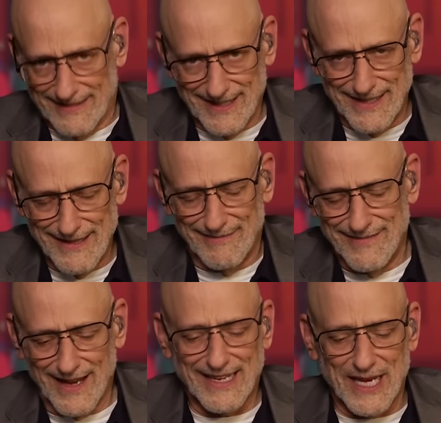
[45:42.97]
The
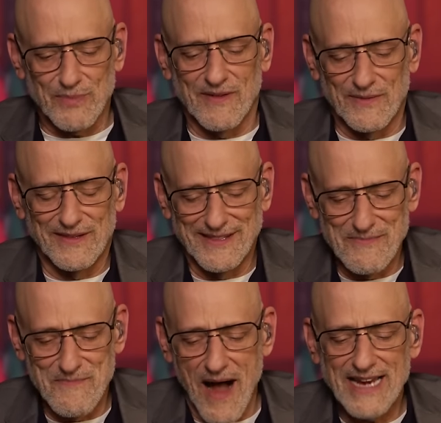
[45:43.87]
nutcase.
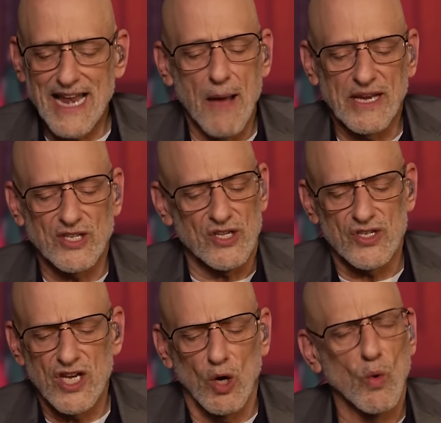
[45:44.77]
Bidenomics is
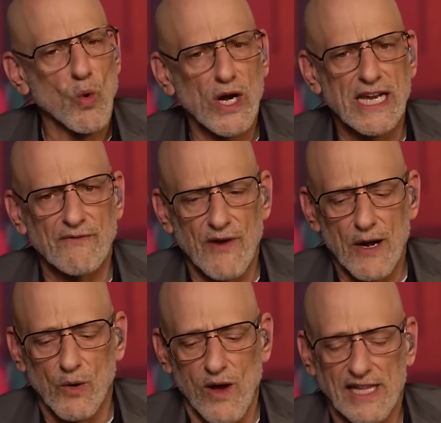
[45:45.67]
still working
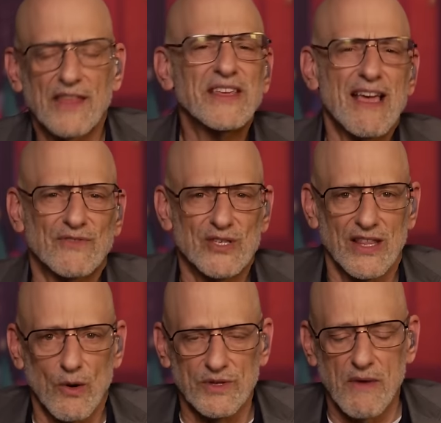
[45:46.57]
very well. I think you have to
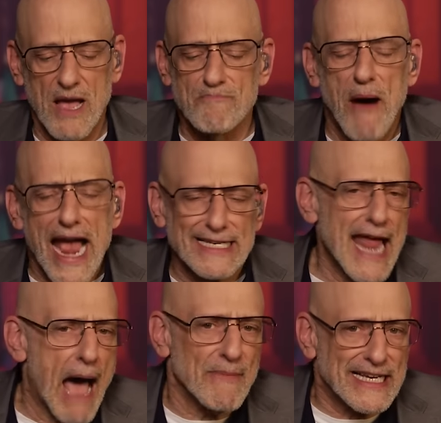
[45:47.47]
say that with a
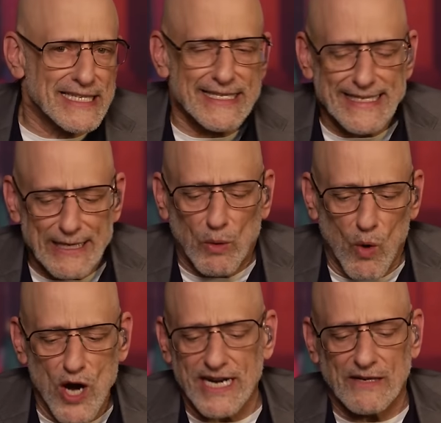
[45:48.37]
Bidenomics is still
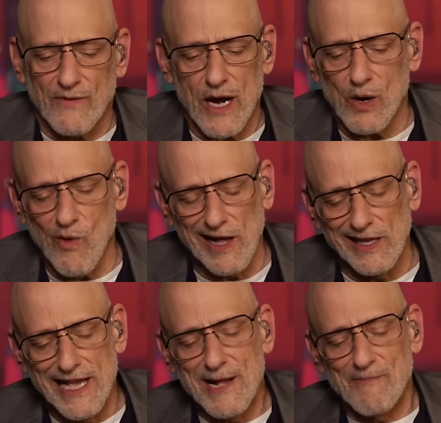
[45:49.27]
working very
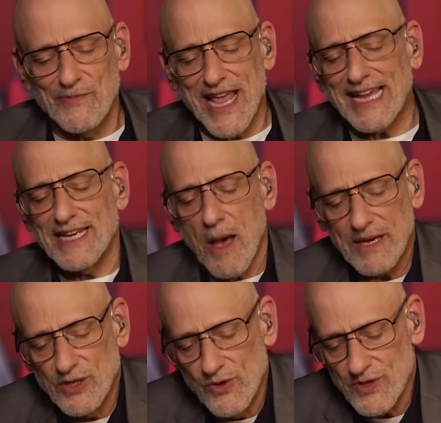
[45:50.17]
well. The
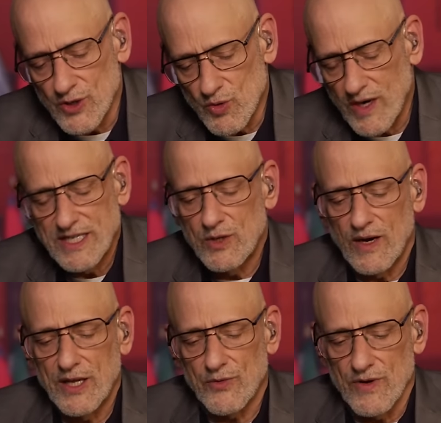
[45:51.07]
economic news in
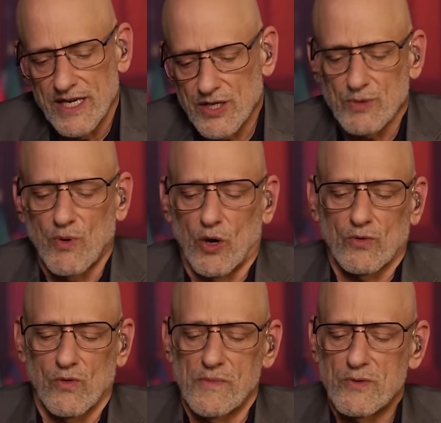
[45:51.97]
2023, says Paul
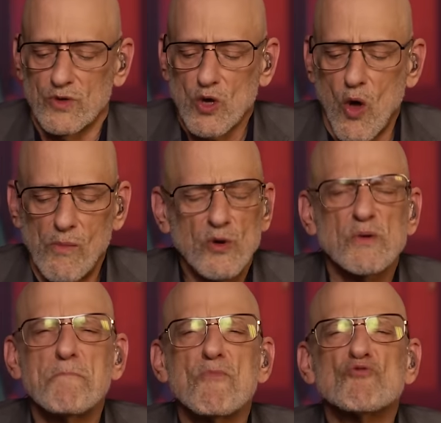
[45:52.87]
Krugman, was
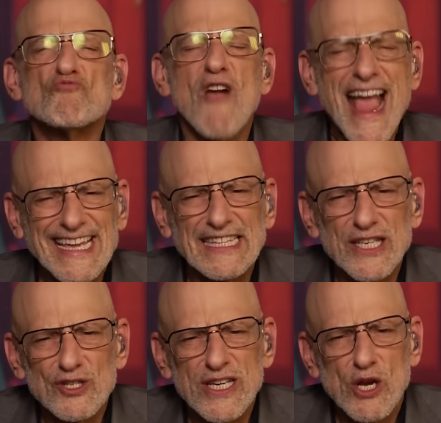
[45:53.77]
almost
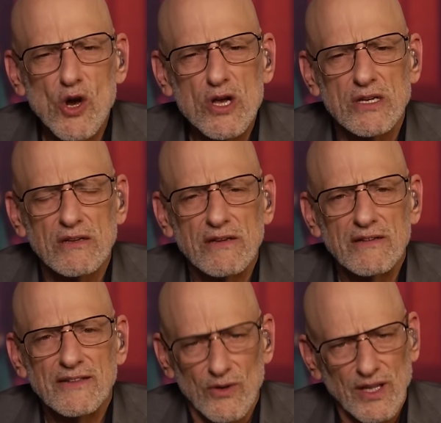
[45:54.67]
miraculously good.
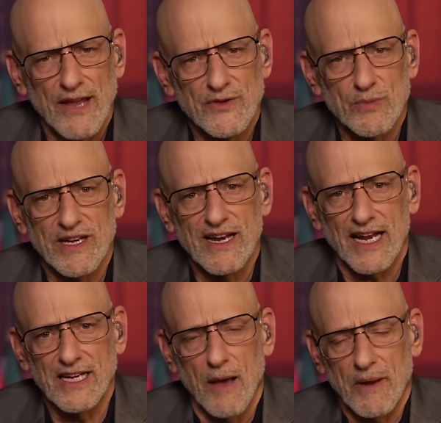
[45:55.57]
Your life has been an
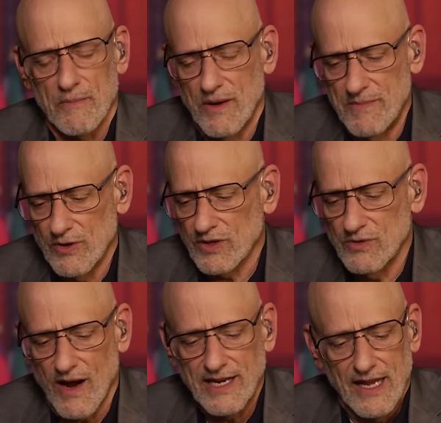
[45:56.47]
economic
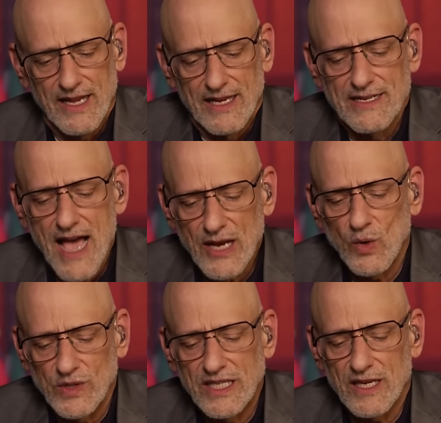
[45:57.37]
miracle, right? Not
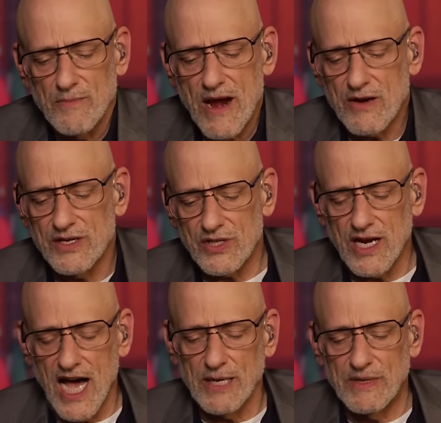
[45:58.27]
only did America's
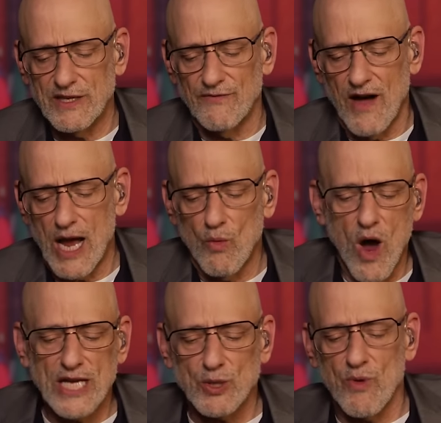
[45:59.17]
economy defy
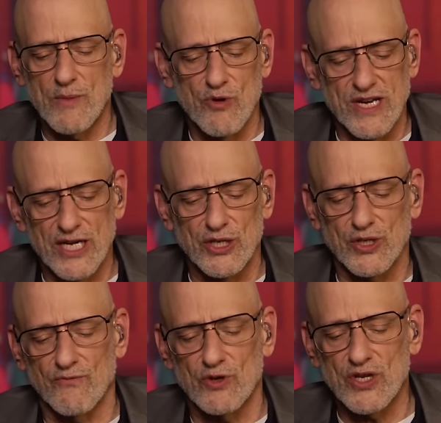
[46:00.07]
widespread predictions of